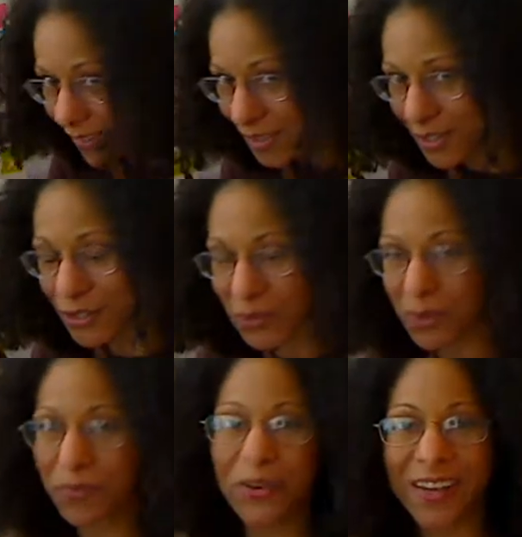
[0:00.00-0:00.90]
not having a new
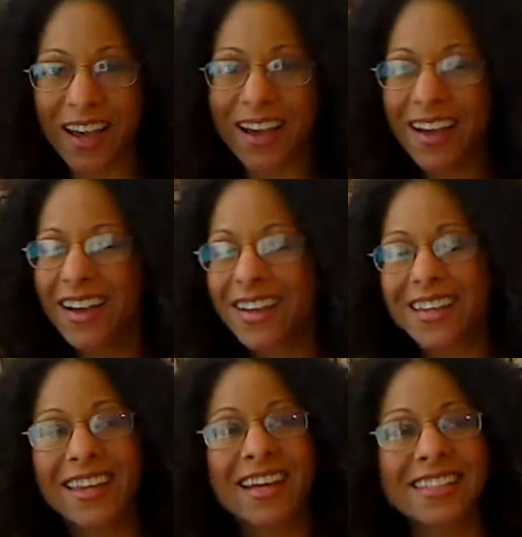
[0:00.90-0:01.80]
computer, yeah.
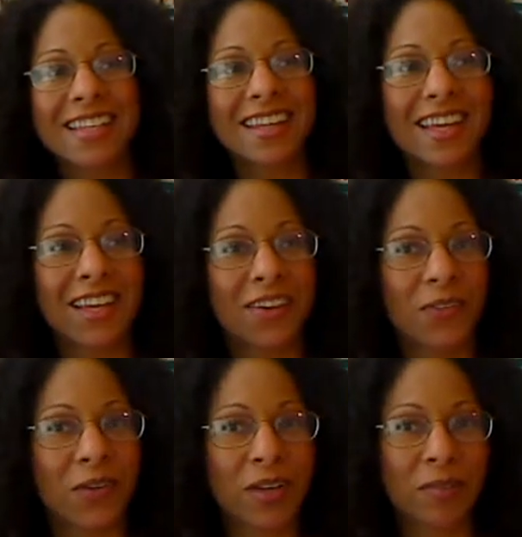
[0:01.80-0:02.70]
That's the thing
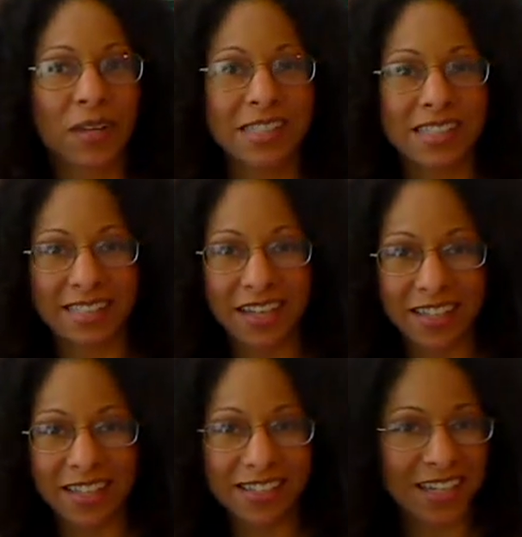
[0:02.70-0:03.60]
with me as a
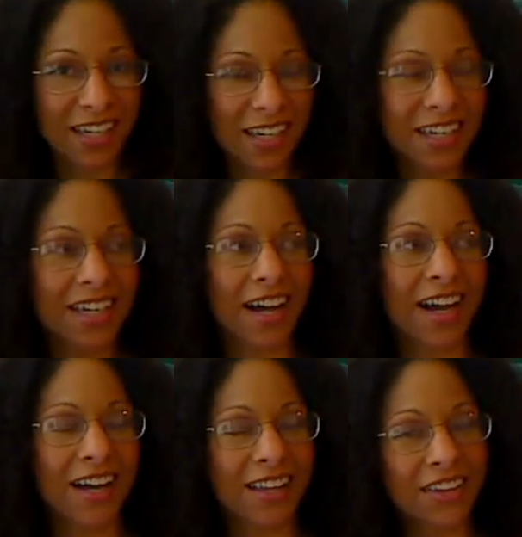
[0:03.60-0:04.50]
techie, as a geek.
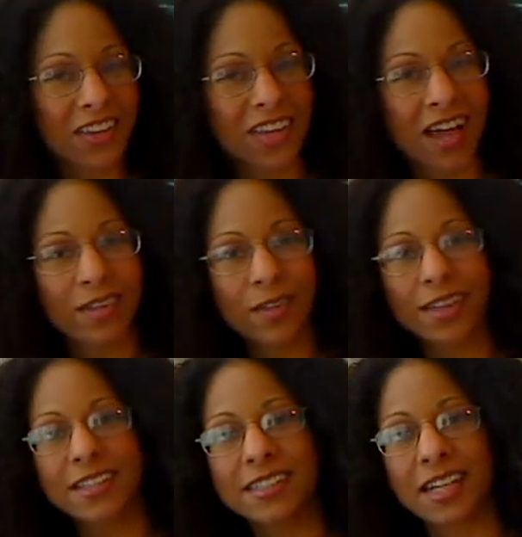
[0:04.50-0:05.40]
There are a lot of
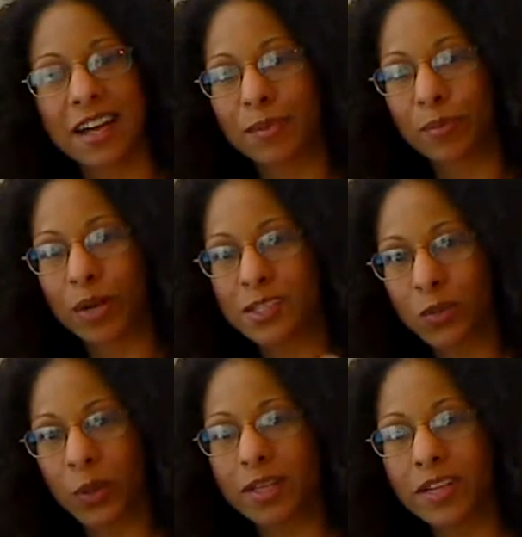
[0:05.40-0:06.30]
things that I embrace
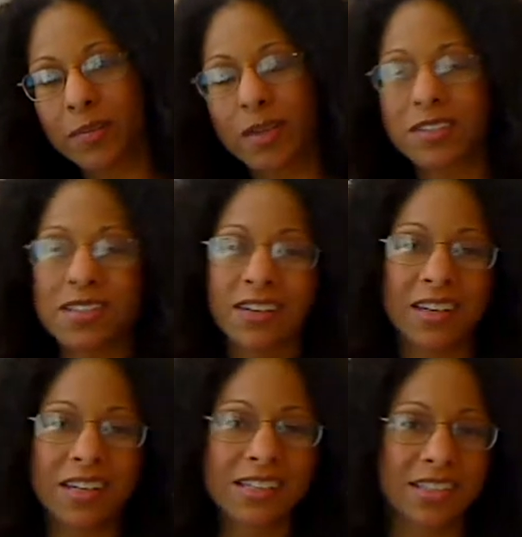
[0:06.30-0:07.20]
quickly, but there's other
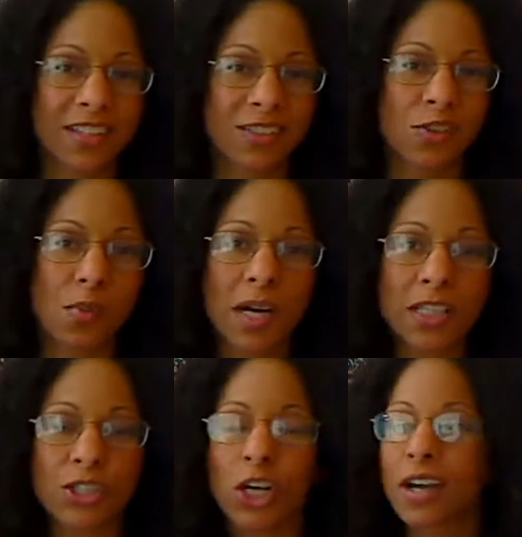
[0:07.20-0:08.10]
things not so
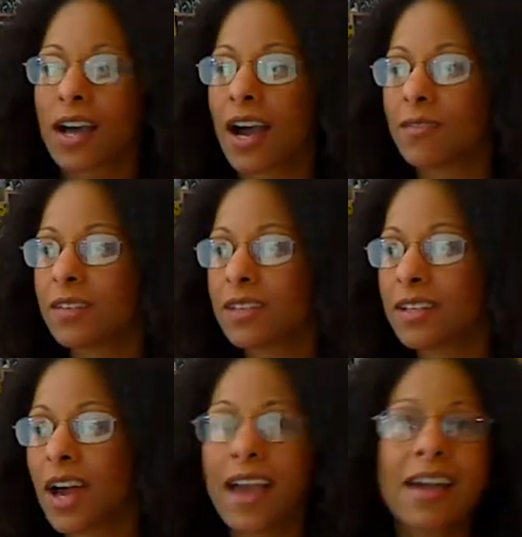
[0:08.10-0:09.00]
much.
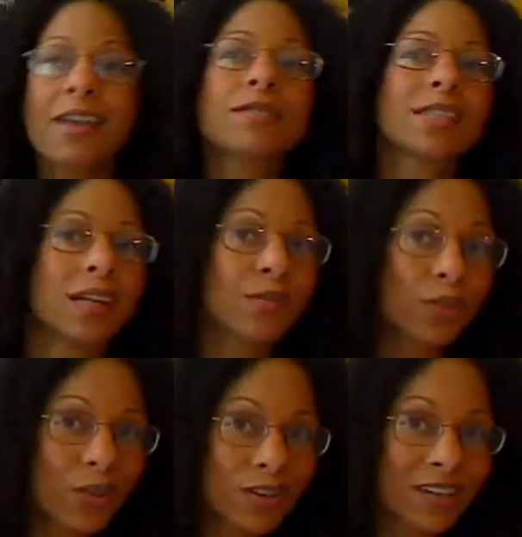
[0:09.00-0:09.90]
I have
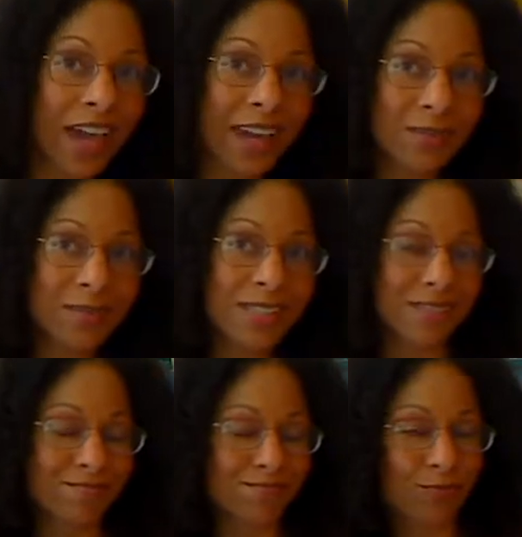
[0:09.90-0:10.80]
several
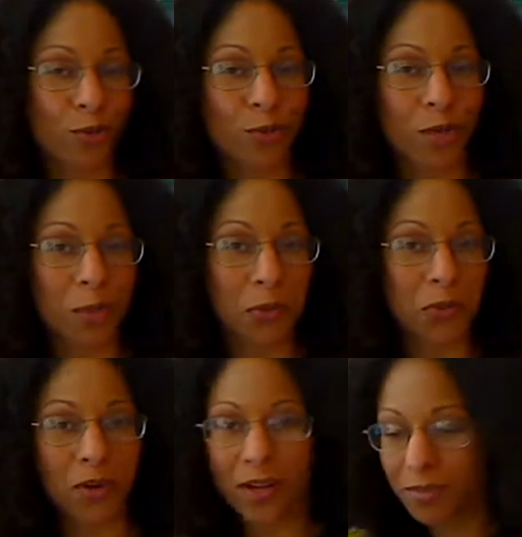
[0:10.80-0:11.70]
games for my
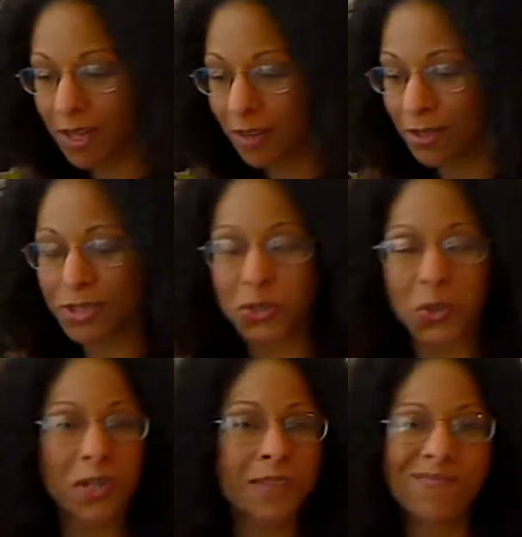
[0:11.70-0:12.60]
computer. I even have a
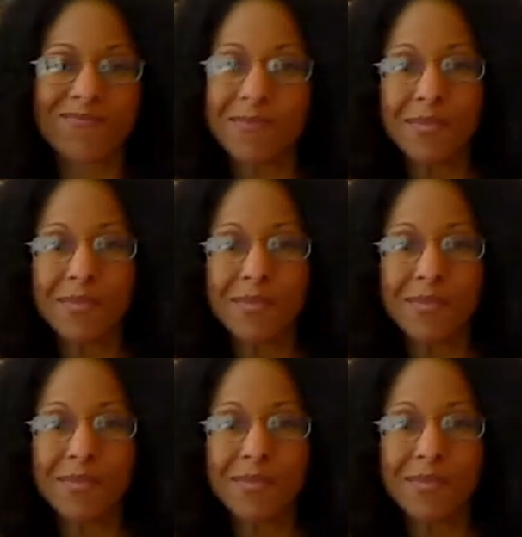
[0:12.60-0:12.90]
controller.